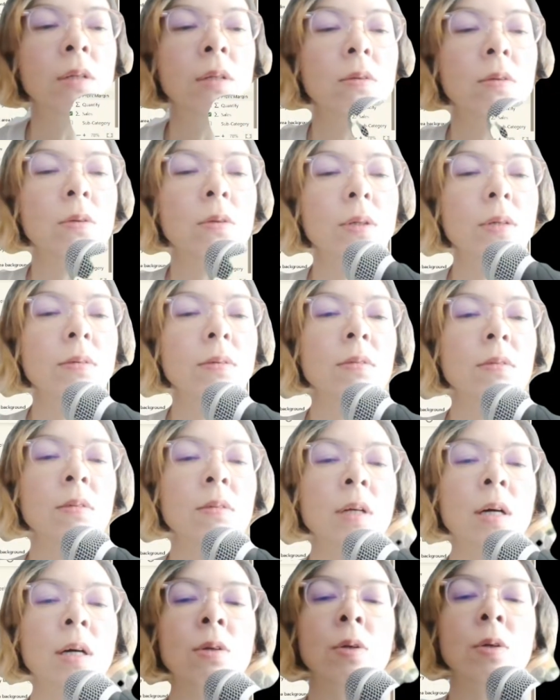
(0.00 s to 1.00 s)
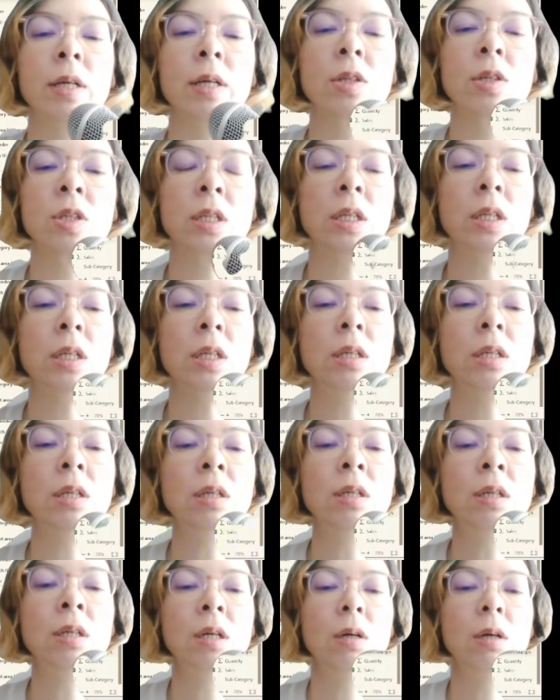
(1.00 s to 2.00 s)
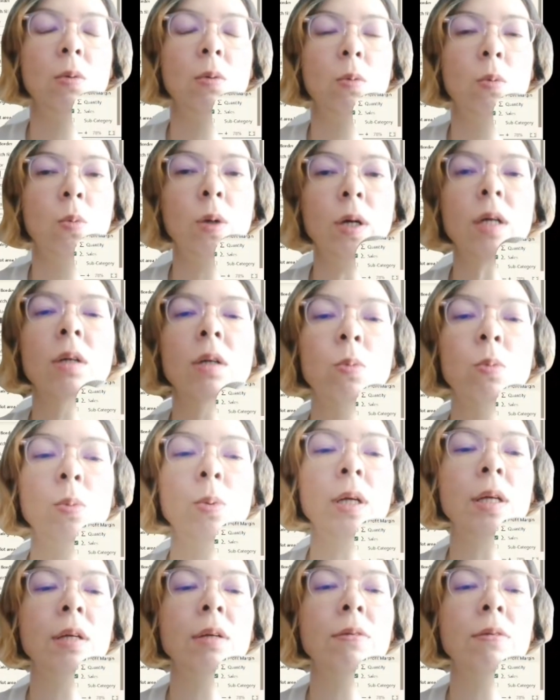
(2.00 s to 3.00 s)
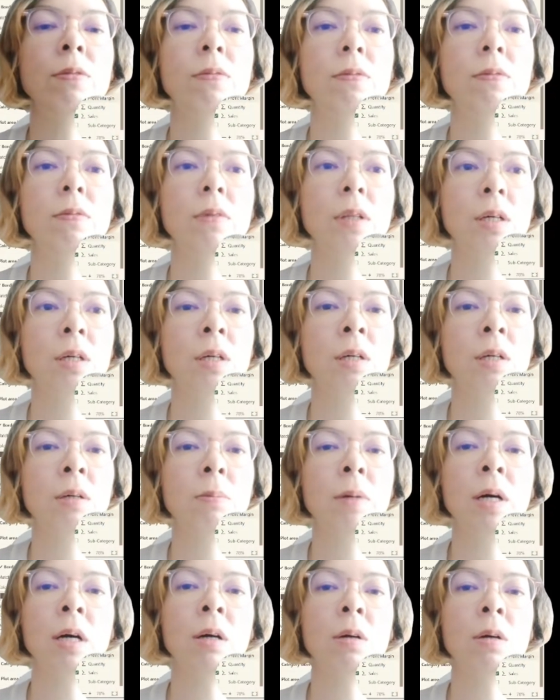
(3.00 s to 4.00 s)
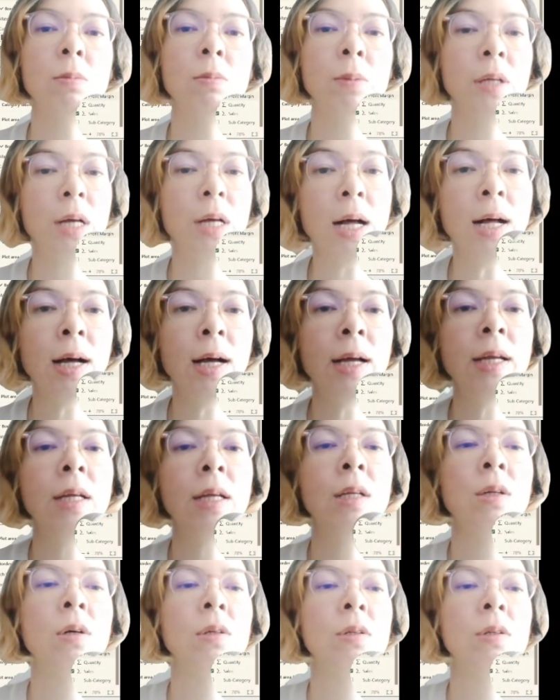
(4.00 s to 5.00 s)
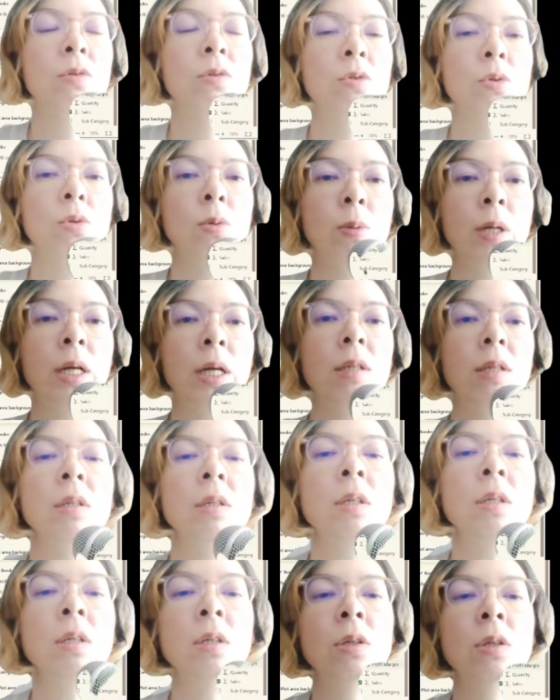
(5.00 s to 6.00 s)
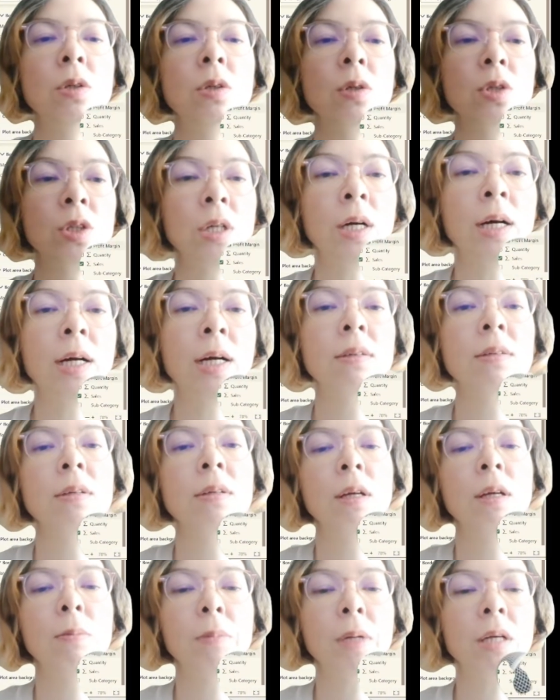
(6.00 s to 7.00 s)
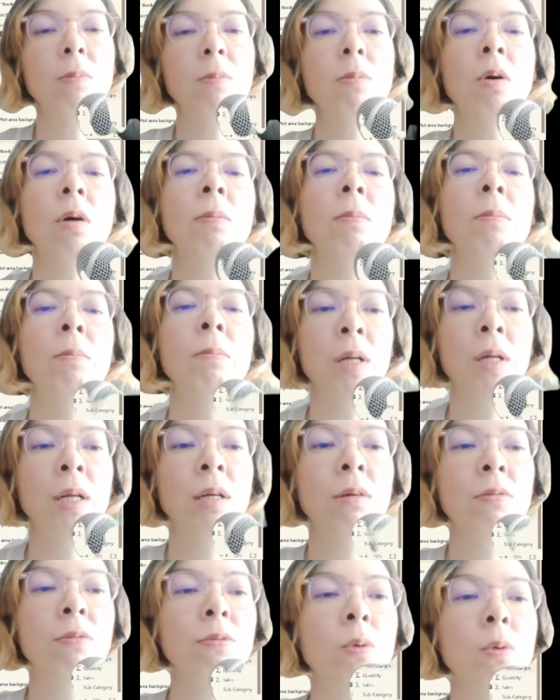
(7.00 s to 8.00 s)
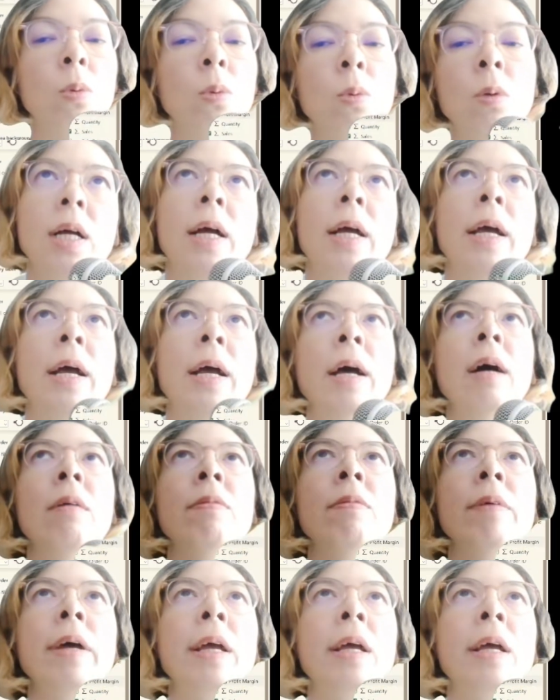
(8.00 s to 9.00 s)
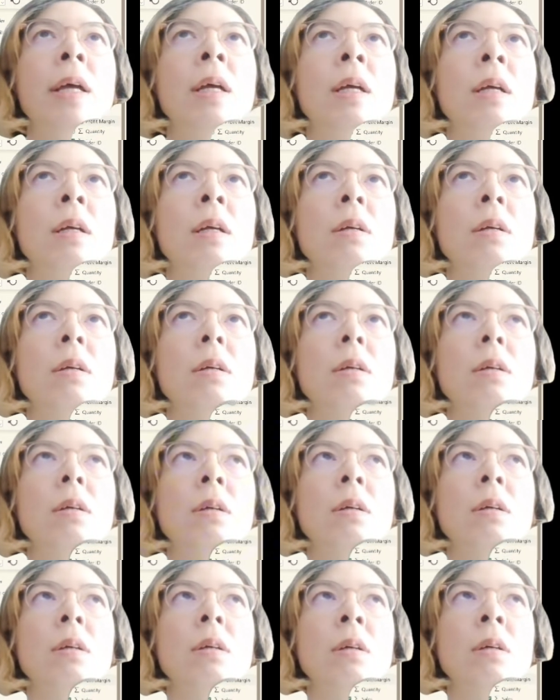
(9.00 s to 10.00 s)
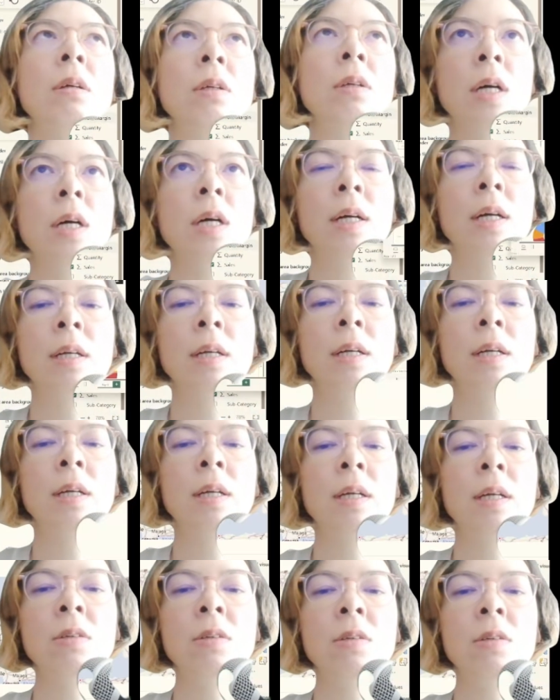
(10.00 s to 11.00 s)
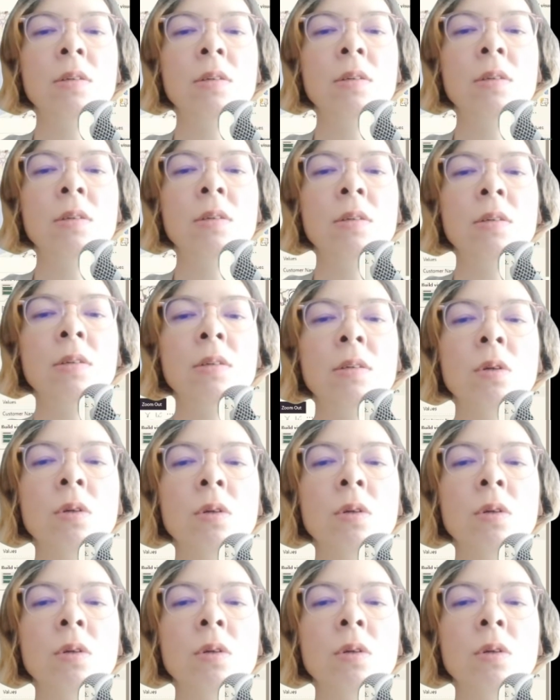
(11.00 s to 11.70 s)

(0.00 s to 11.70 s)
So this is how you actually work with the Power BI in order to create your chart and make it more meaningful. I have a chart that is already done here.